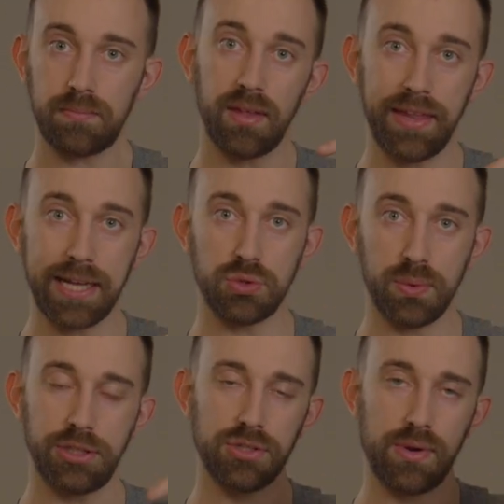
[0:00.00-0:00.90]
that
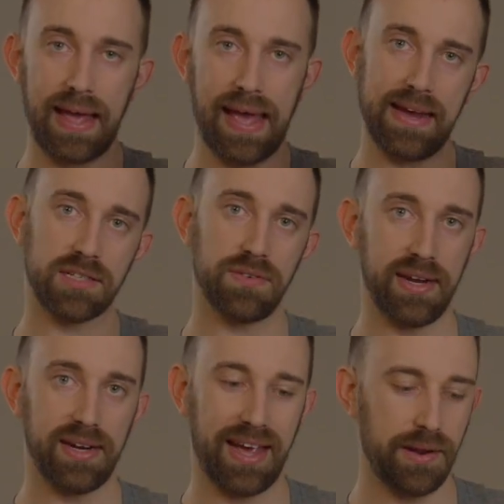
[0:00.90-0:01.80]
switch is going to
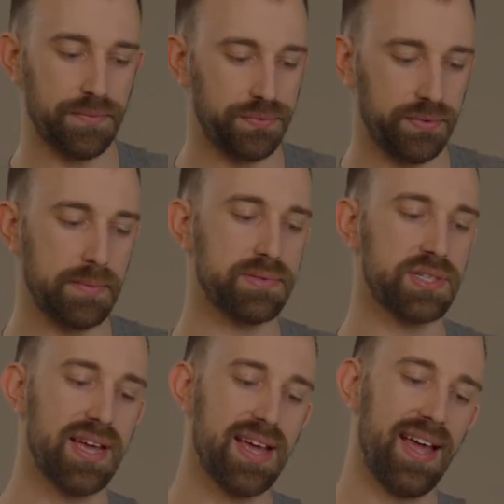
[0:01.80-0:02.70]
activate and it
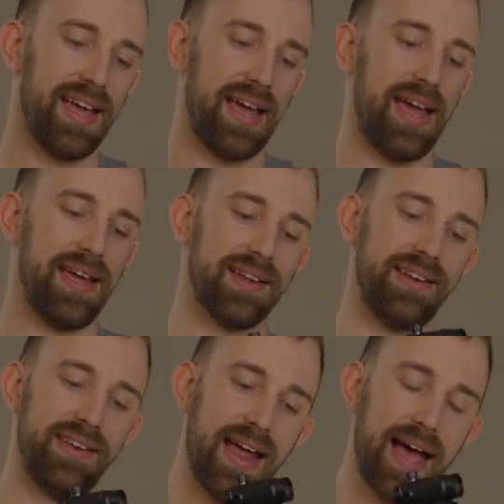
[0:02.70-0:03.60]
flips a
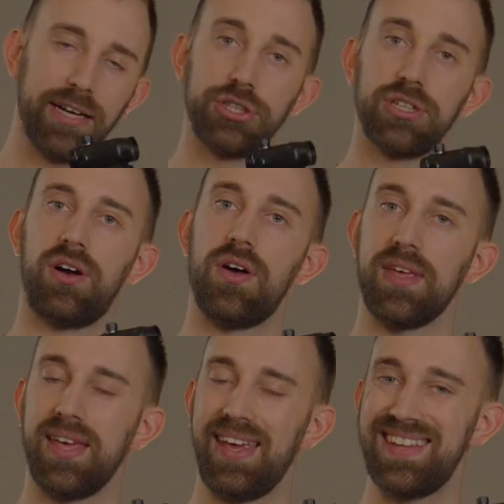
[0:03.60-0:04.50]
notch on
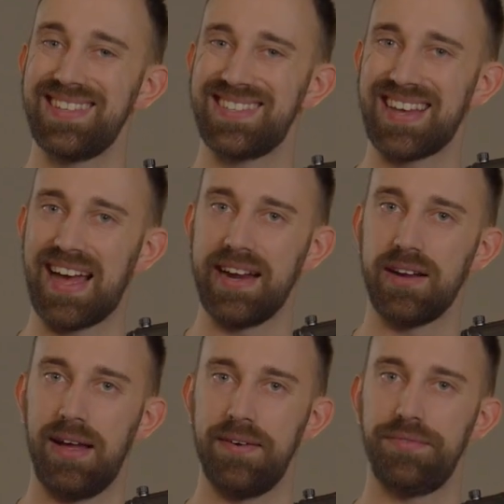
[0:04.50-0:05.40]
the inside
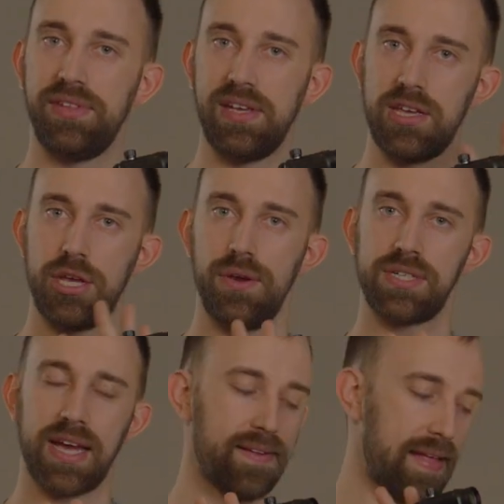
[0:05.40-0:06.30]
of the
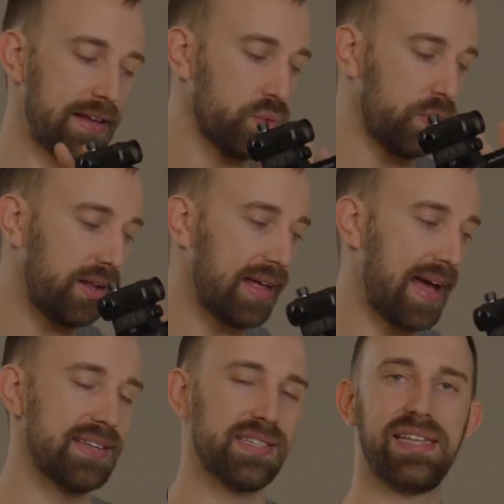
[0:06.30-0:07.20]
Q10 as well
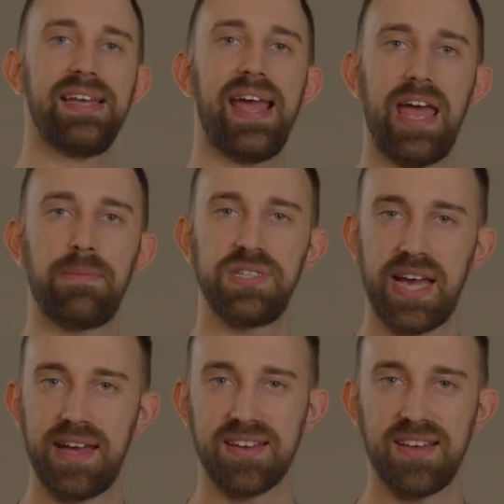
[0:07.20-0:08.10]
as the
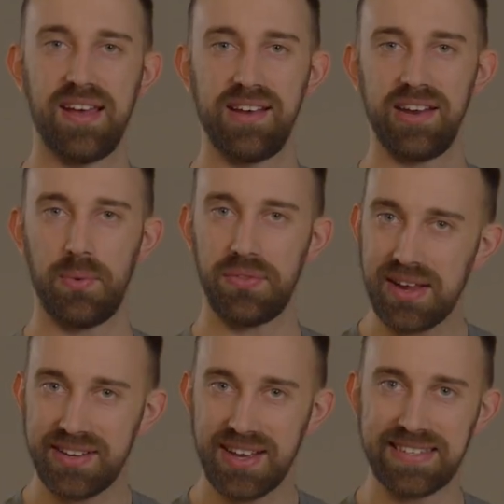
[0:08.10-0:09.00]
M10. And what
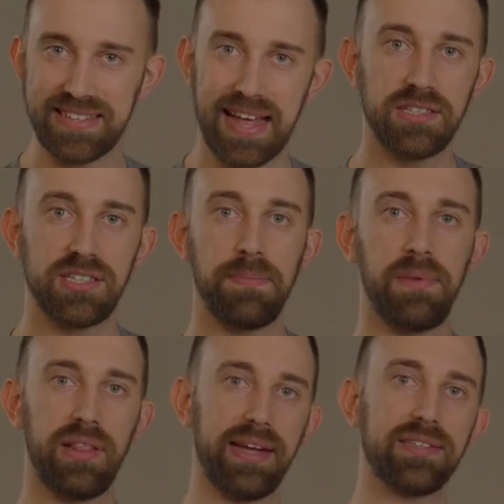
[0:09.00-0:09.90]
that does is that
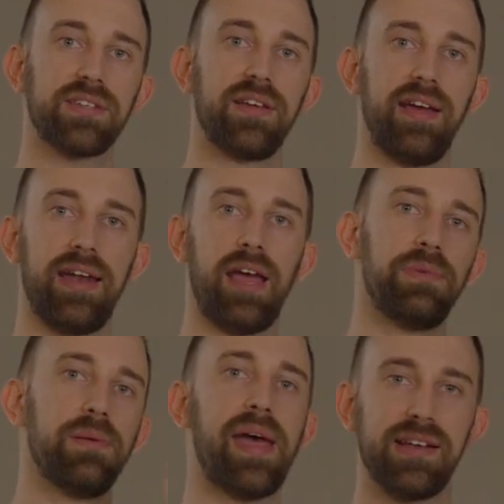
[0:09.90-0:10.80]
simulates an
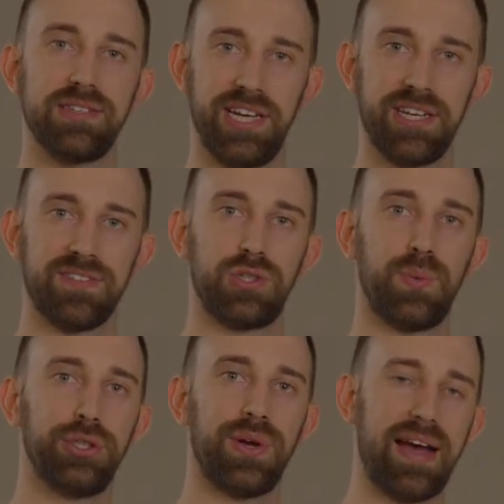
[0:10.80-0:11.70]
empty magazine. So
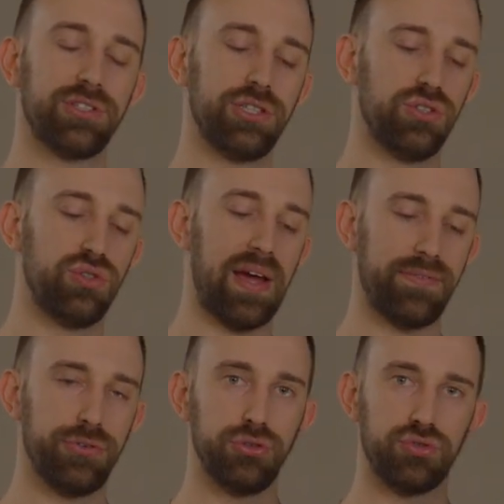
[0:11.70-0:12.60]
what you have to do is you
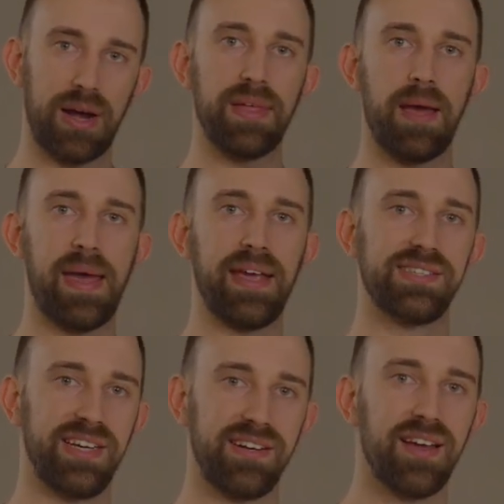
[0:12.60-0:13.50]
have to drop that
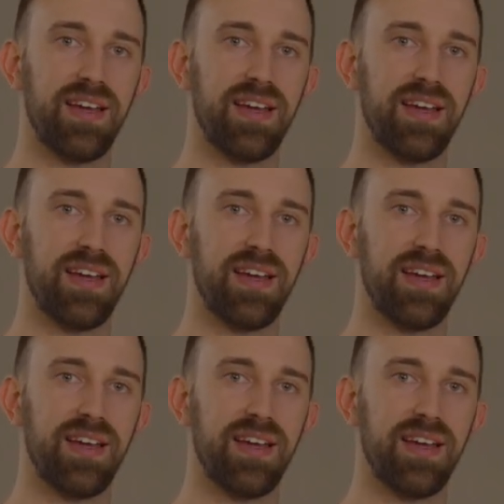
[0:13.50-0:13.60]
magazine,